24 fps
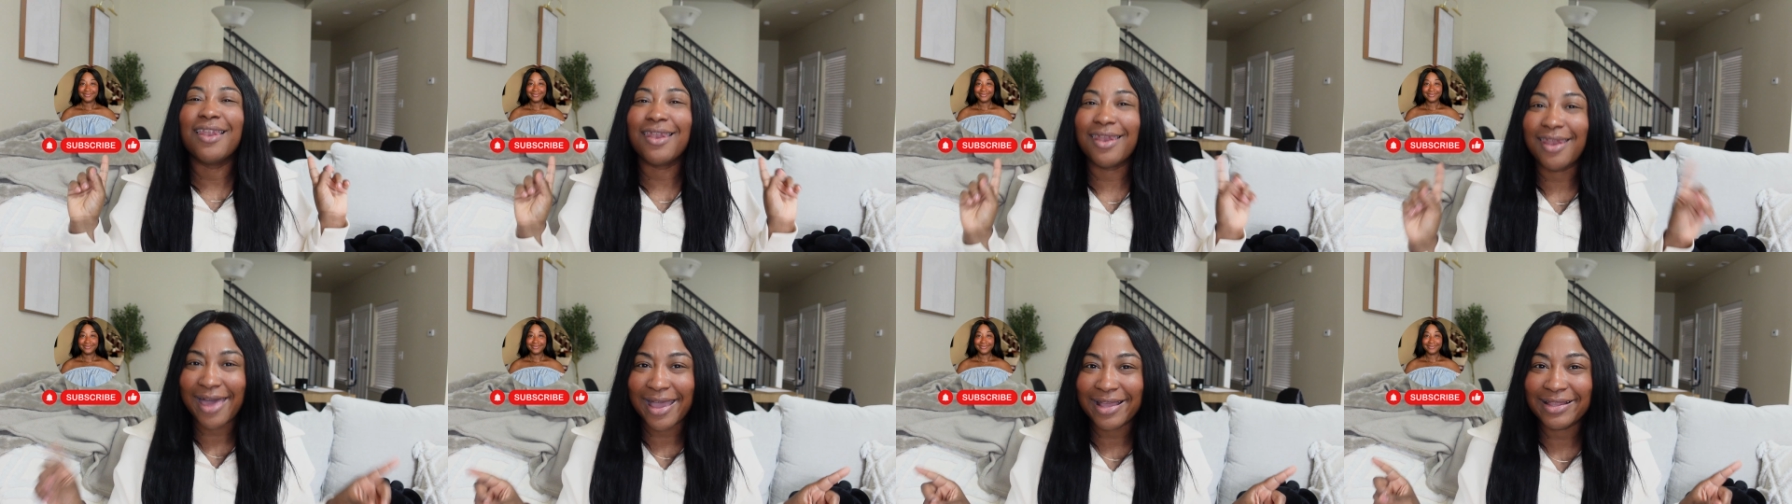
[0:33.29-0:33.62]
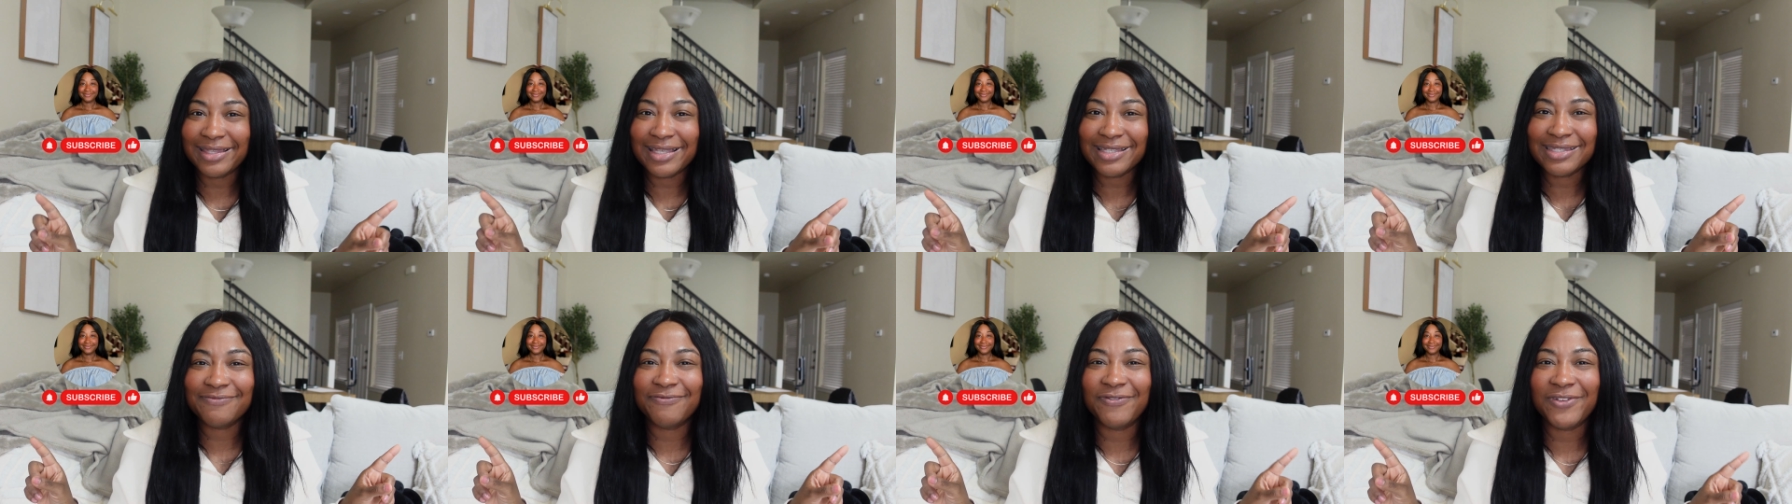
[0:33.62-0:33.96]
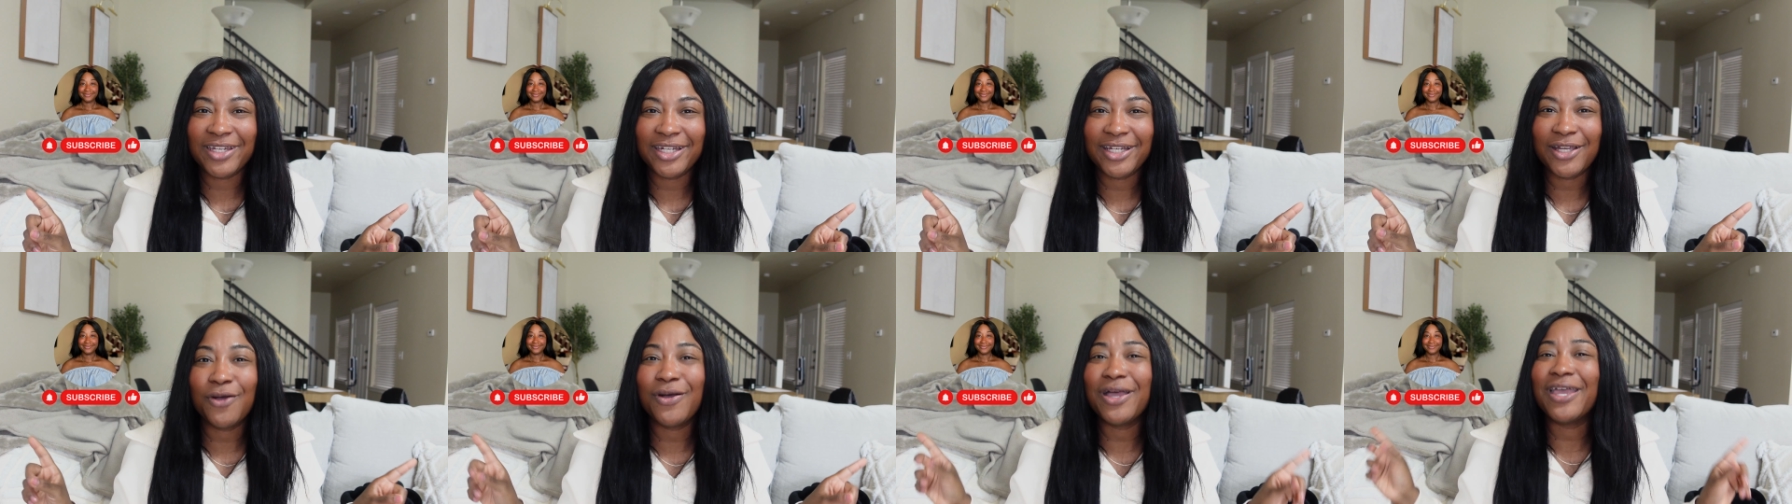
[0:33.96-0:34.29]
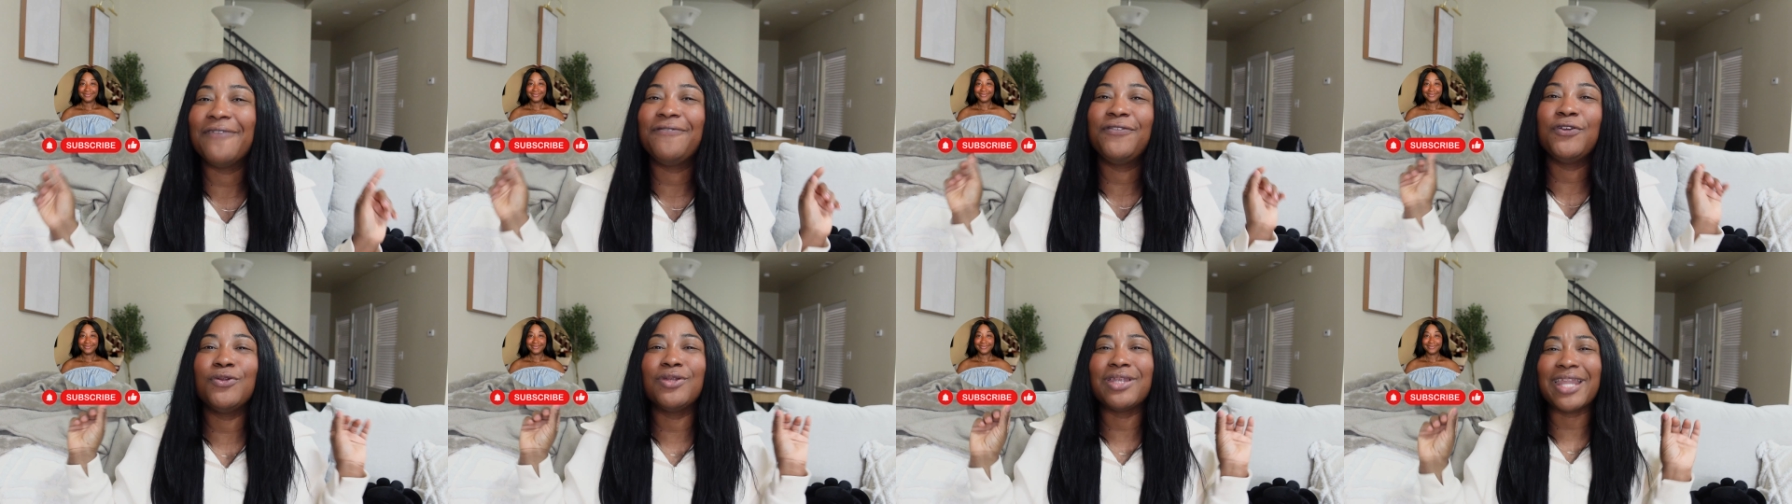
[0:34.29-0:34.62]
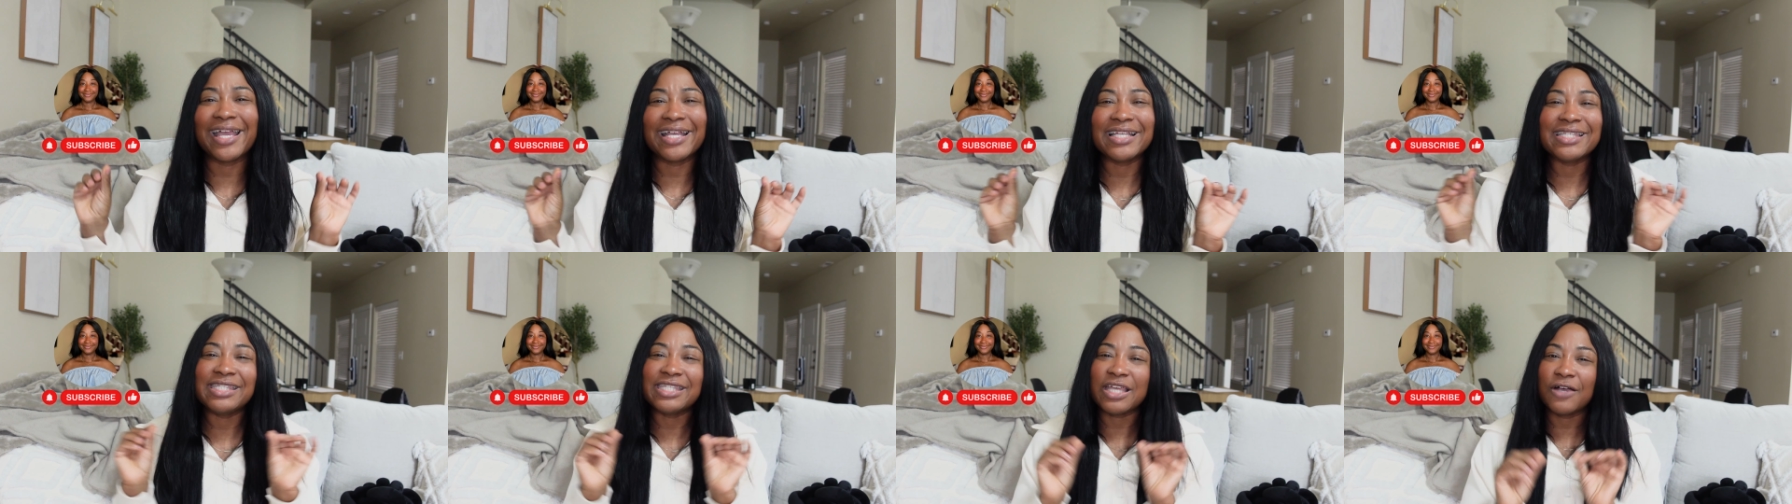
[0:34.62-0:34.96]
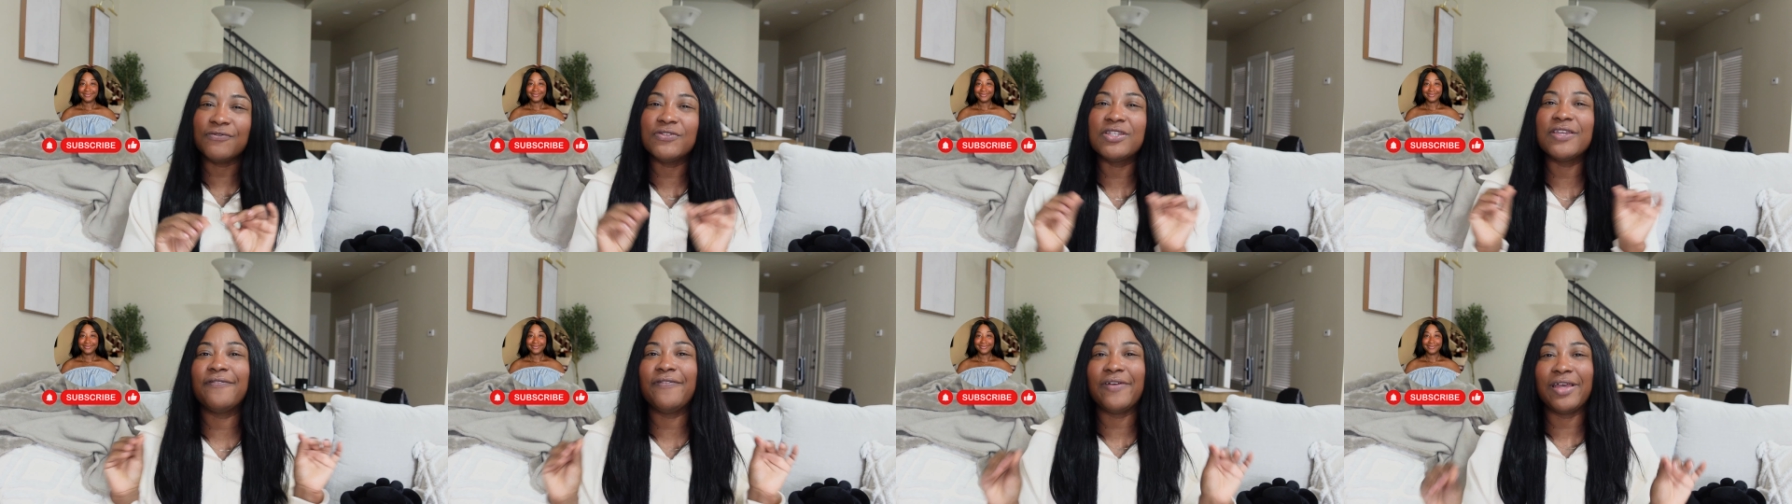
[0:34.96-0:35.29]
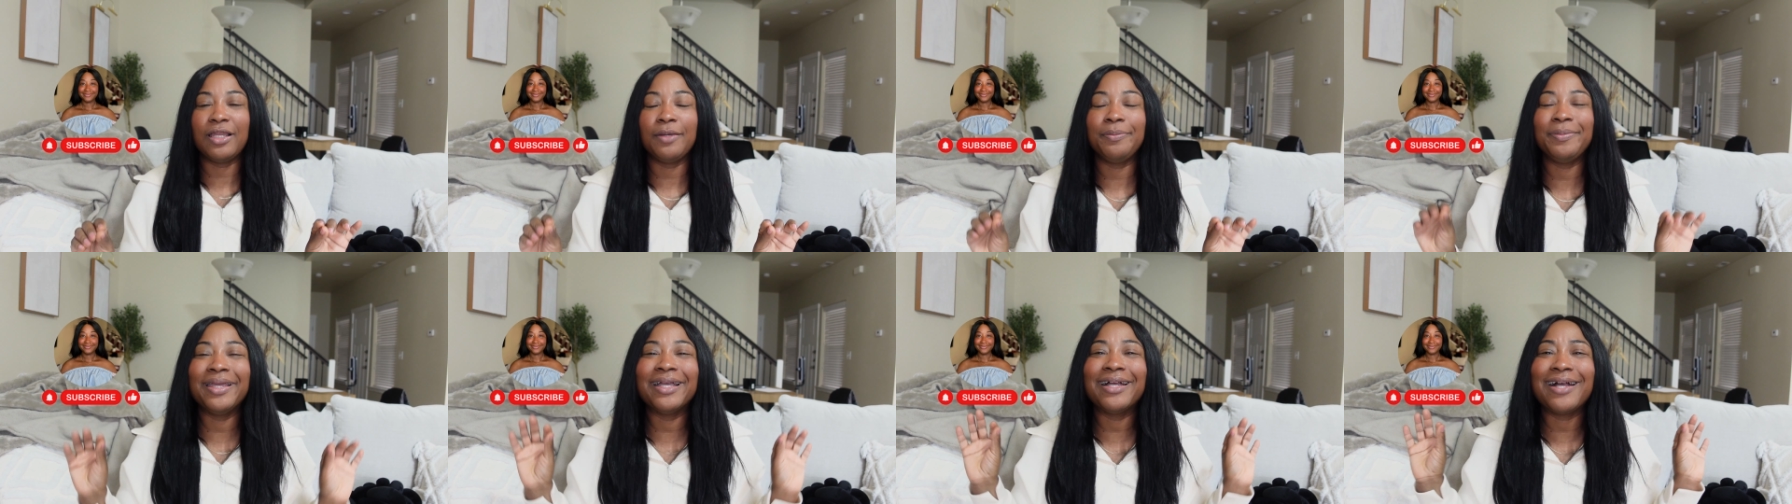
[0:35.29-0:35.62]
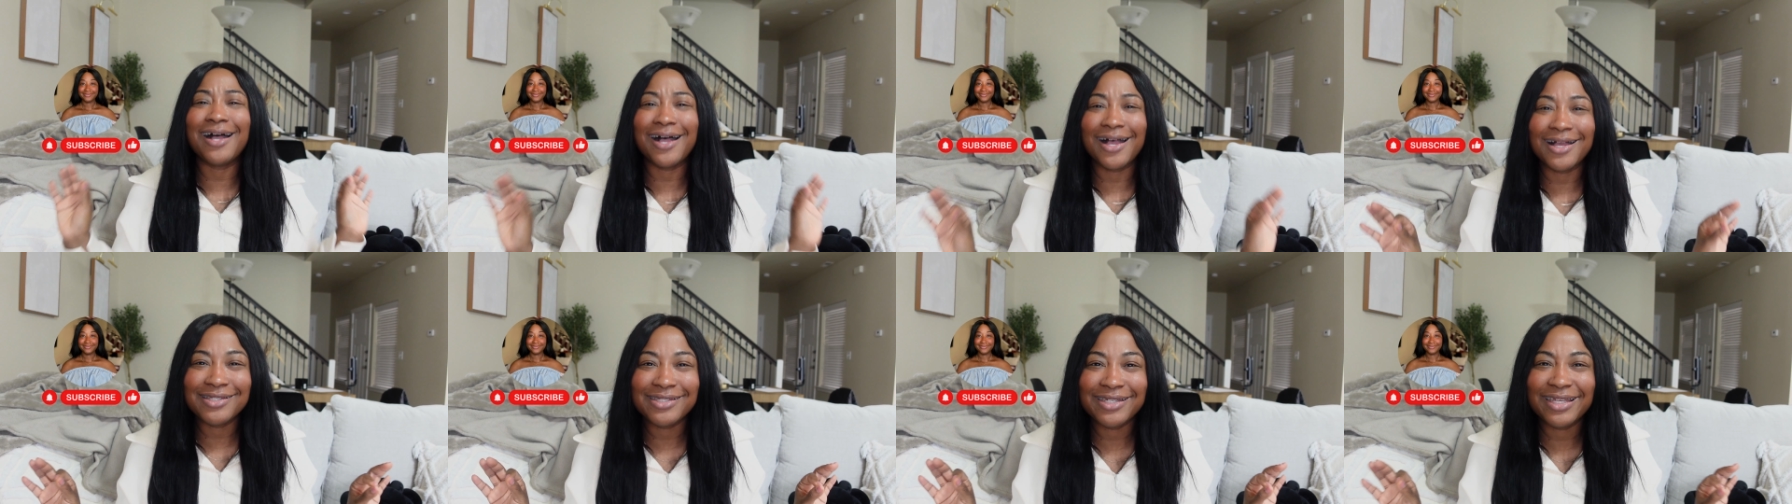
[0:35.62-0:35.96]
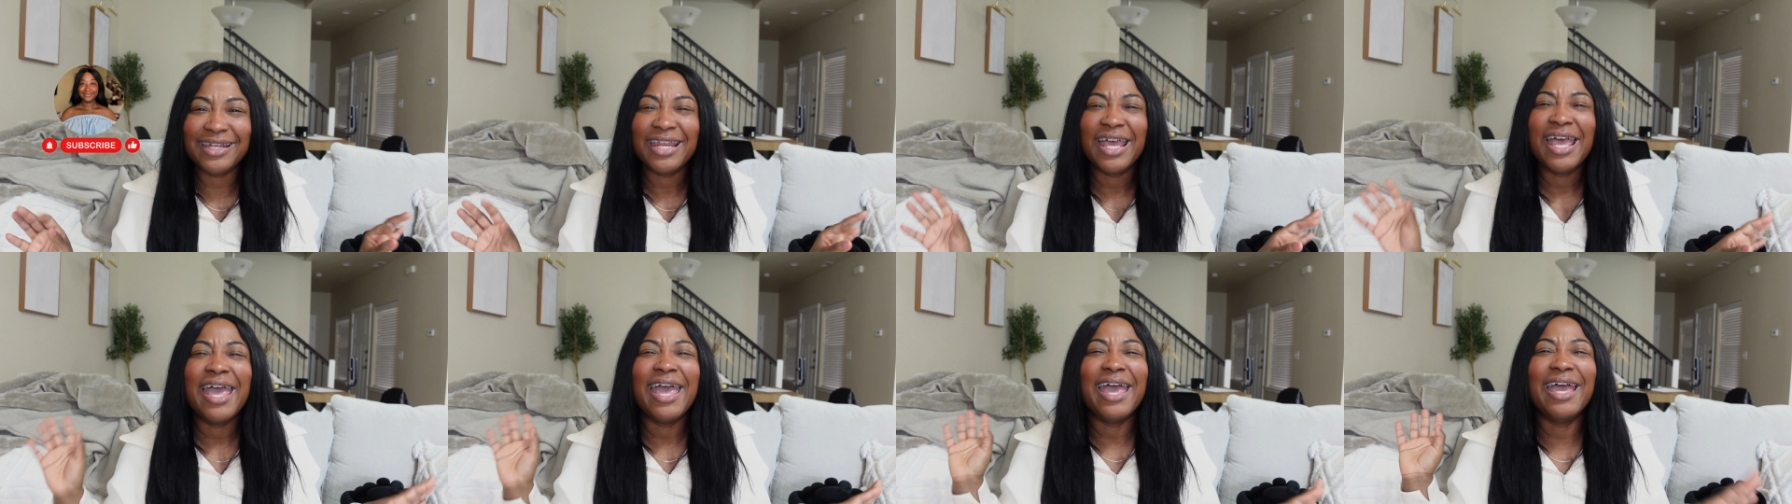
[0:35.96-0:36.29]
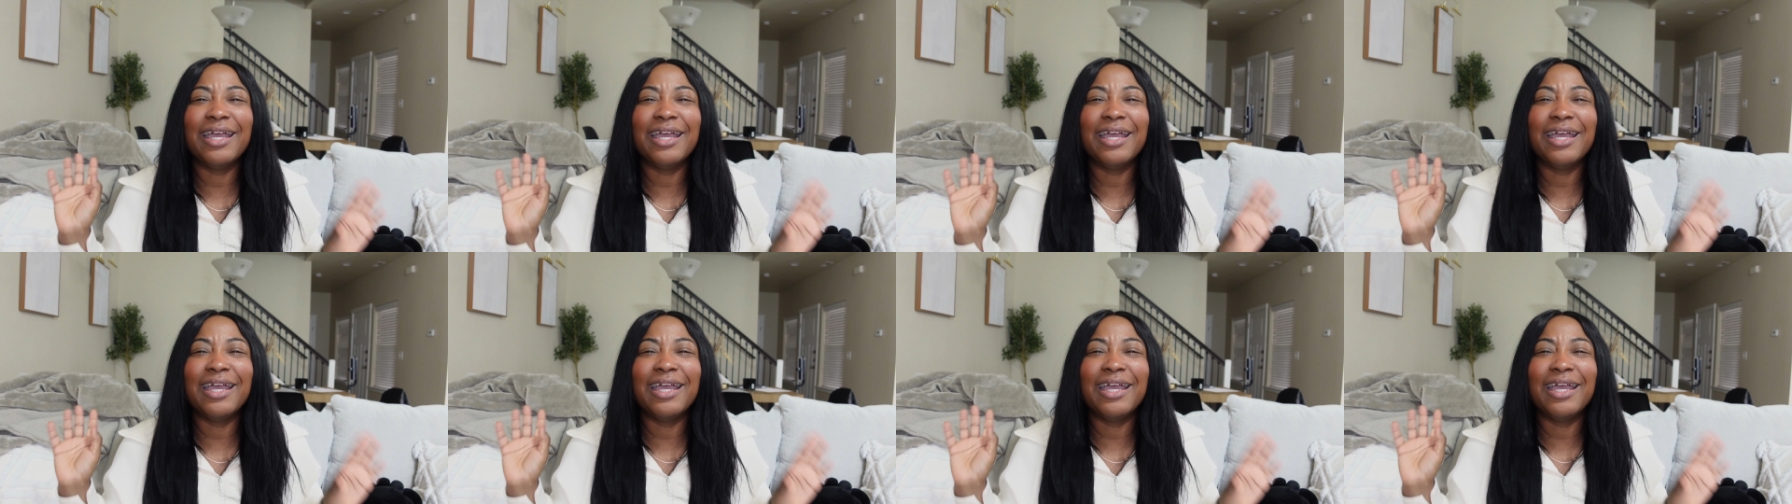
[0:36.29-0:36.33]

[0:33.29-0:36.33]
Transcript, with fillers: like this video if you like self-development content,